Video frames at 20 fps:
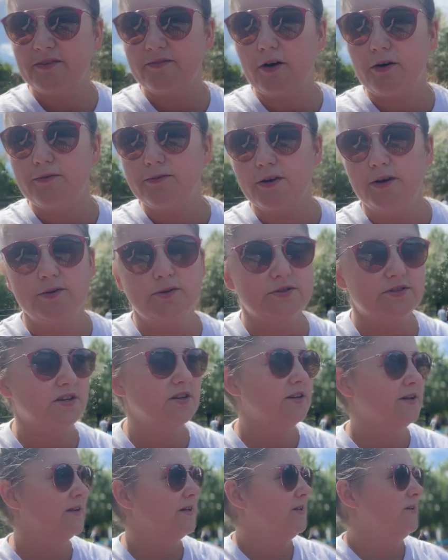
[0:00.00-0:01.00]
of
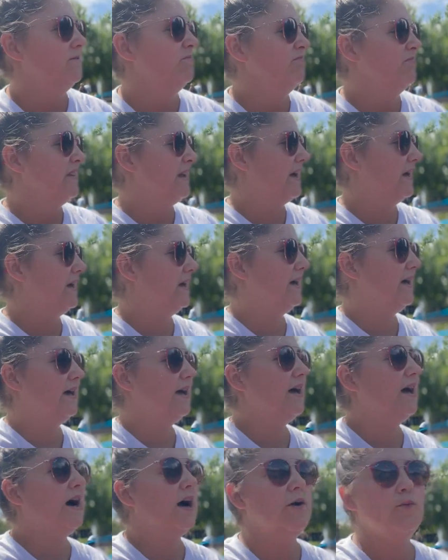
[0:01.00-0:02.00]
off-roading uh,
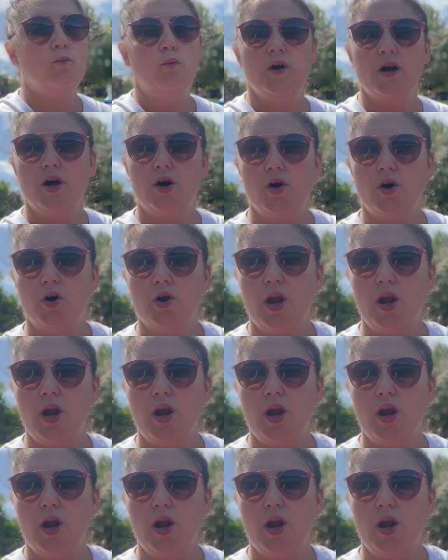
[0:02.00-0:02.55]
and we are